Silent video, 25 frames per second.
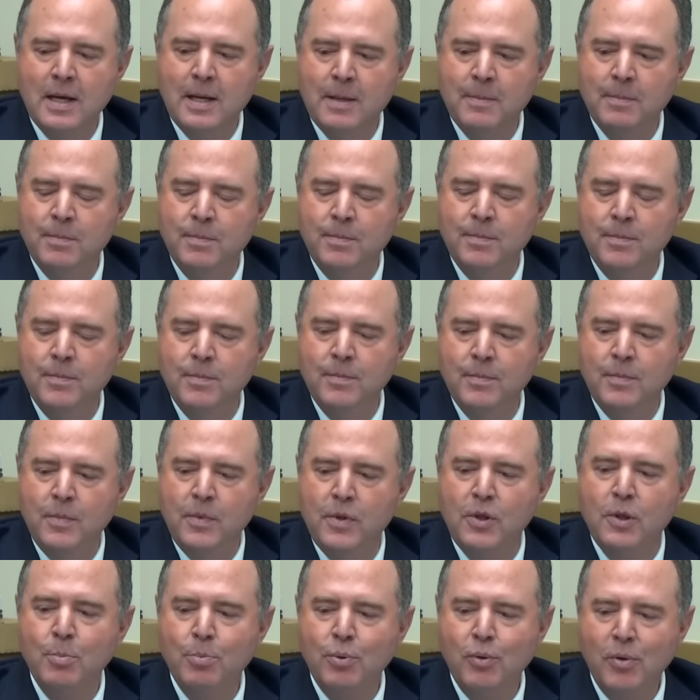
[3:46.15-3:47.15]

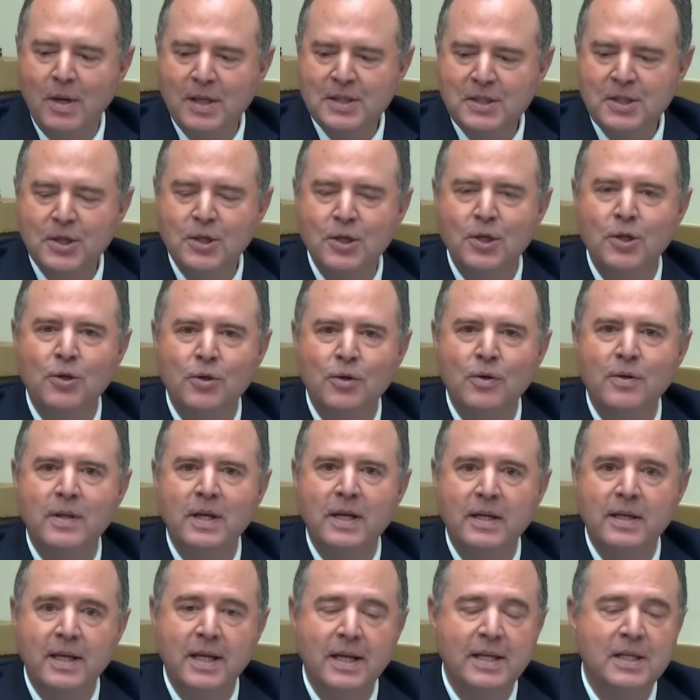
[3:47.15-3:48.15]
The prosecutor
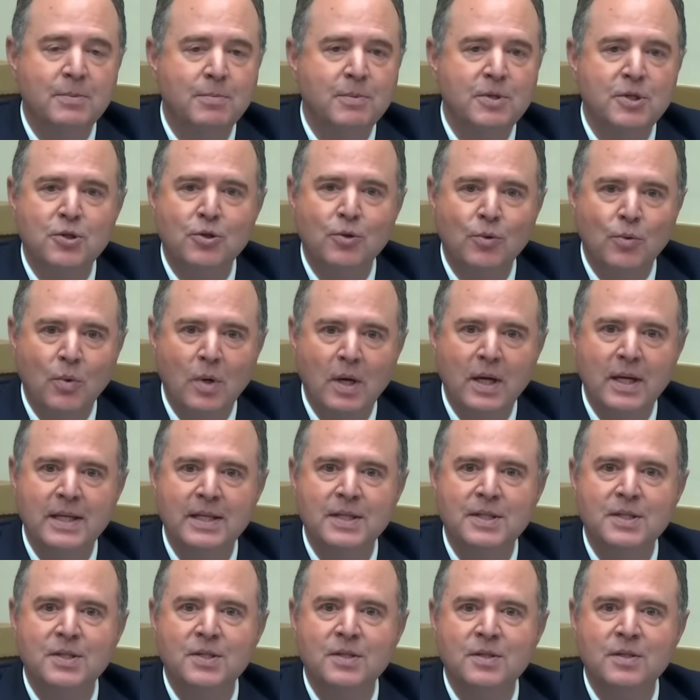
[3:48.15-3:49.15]
in that case, Mr.
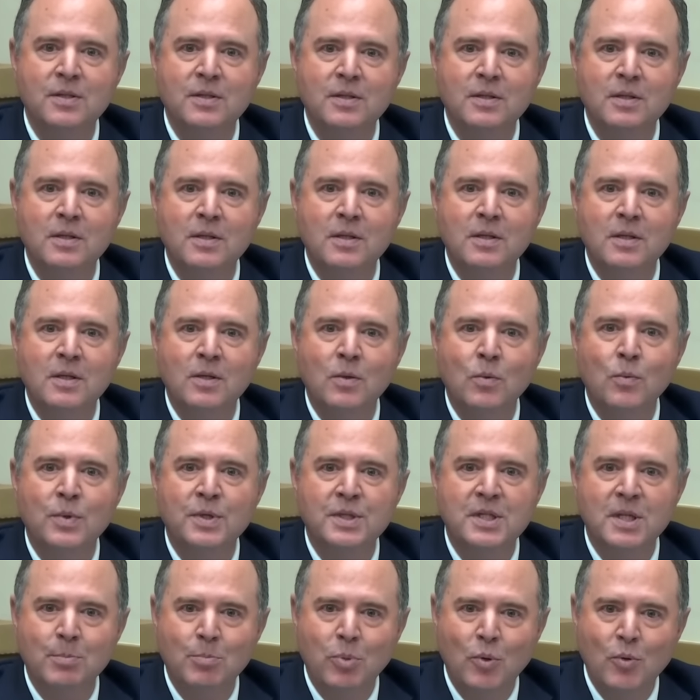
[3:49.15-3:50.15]
Weiss,
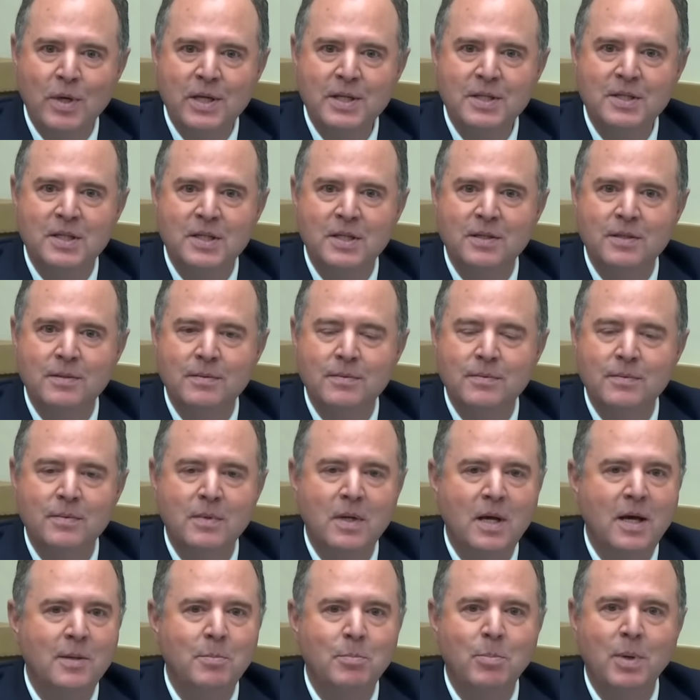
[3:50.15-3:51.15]
was appointed
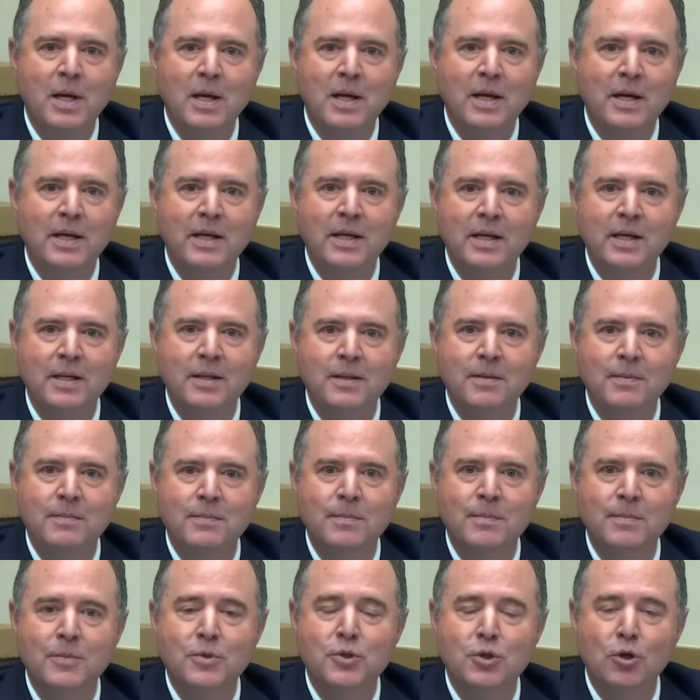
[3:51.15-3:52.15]
not by
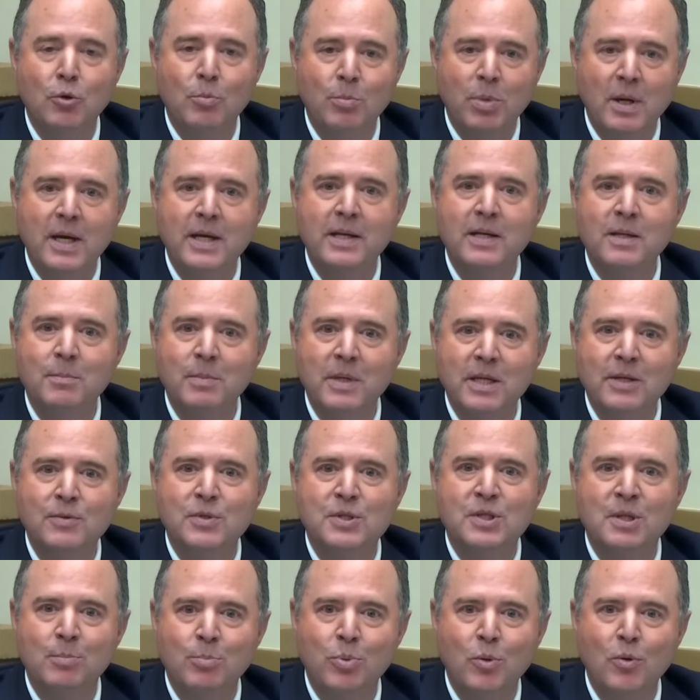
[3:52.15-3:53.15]
Joe Biden, but
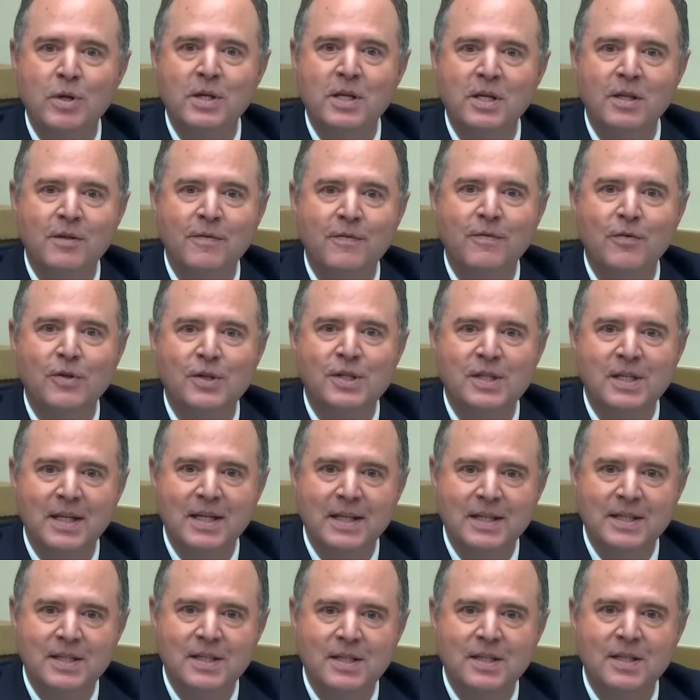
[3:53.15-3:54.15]
he was appointed in the
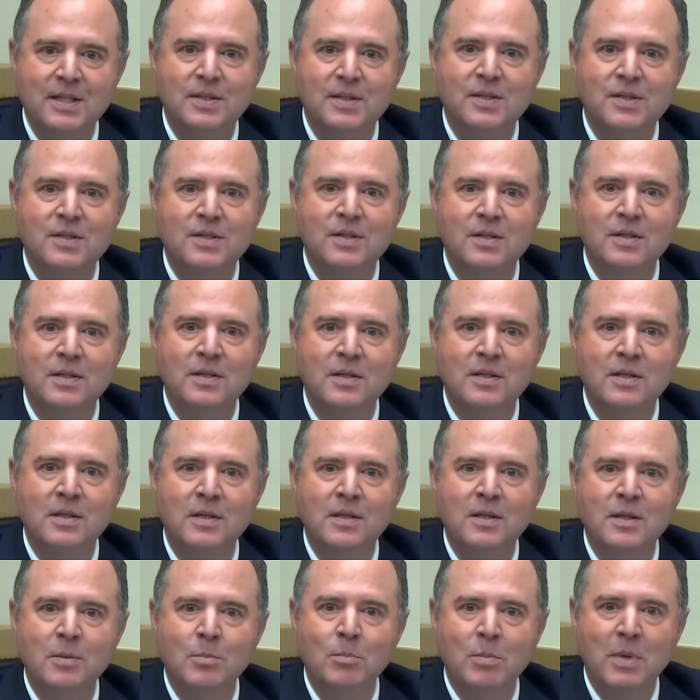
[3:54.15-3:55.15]
first instance
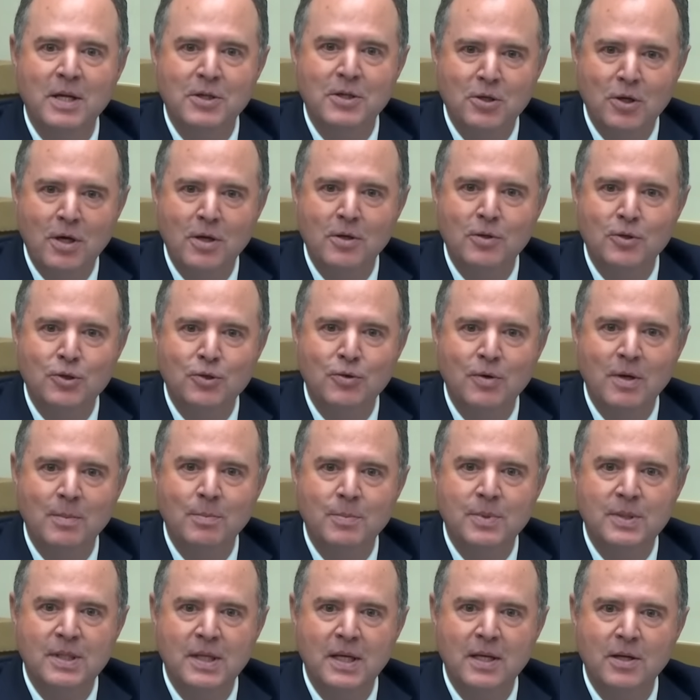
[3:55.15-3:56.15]
by Donald
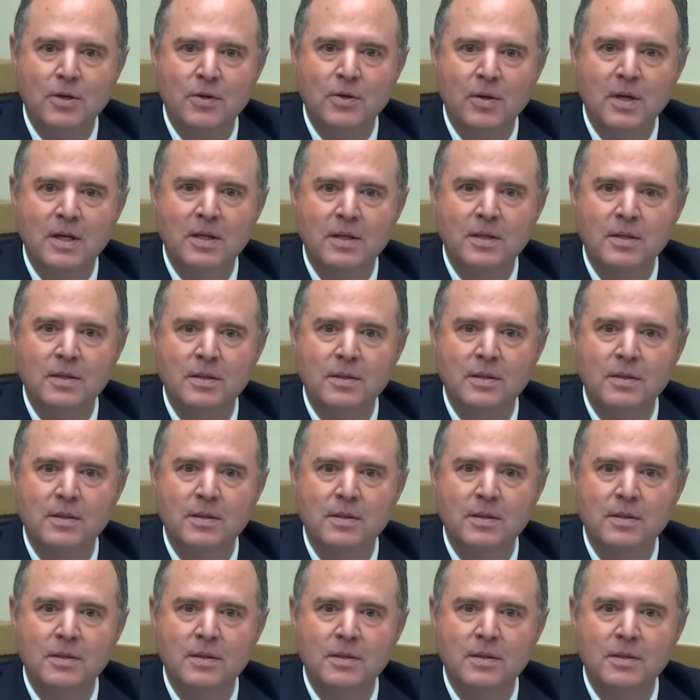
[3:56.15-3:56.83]
Trump. Is that correct?